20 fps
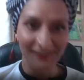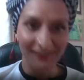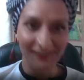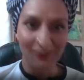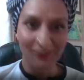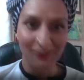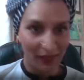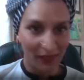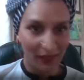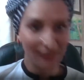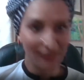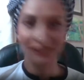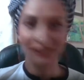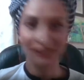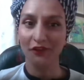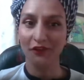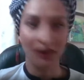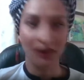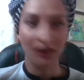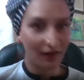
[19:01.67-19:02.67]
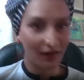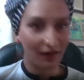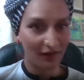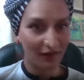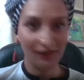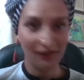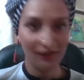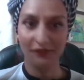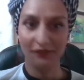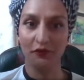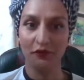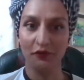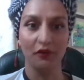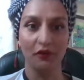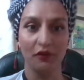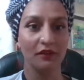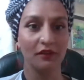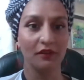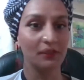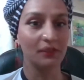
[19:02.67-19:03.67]
space for art,
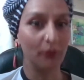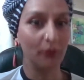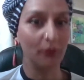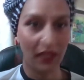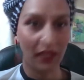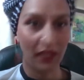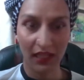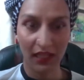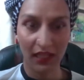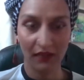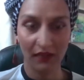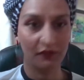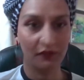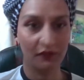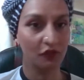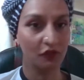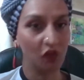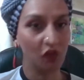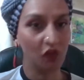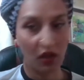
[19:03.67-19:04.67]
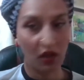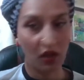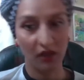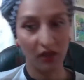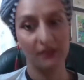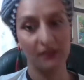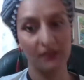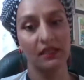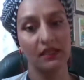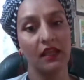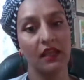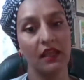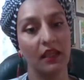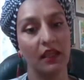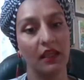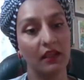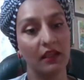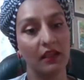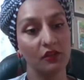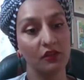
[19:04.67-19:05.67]
for debate, for talks.
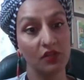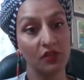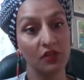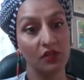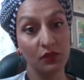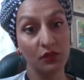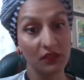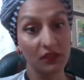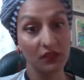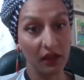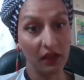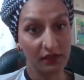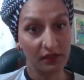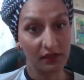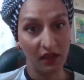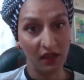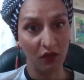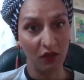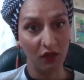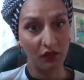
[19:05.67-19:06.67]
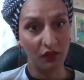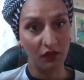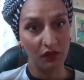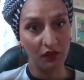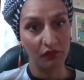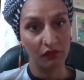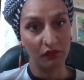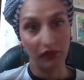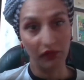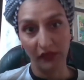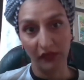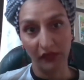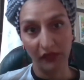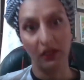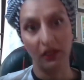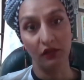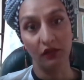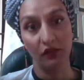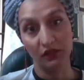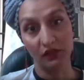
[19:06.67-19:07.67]
And she was gunned down right
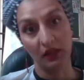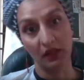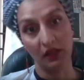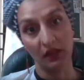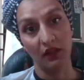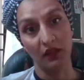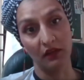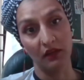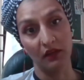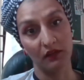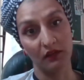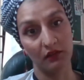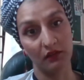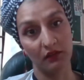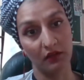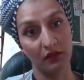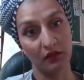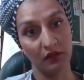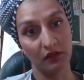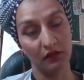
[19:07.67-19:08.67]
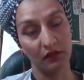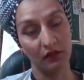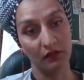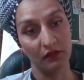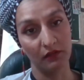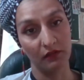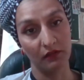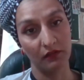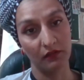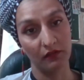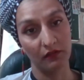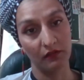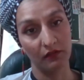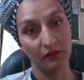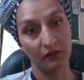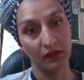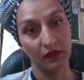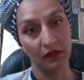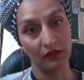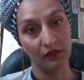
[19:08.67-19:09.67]
outside uh,
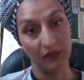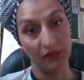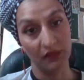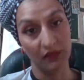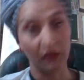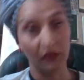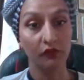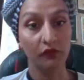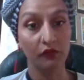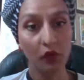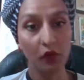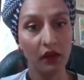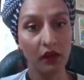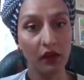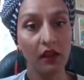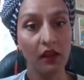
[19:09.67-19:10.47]
the second floor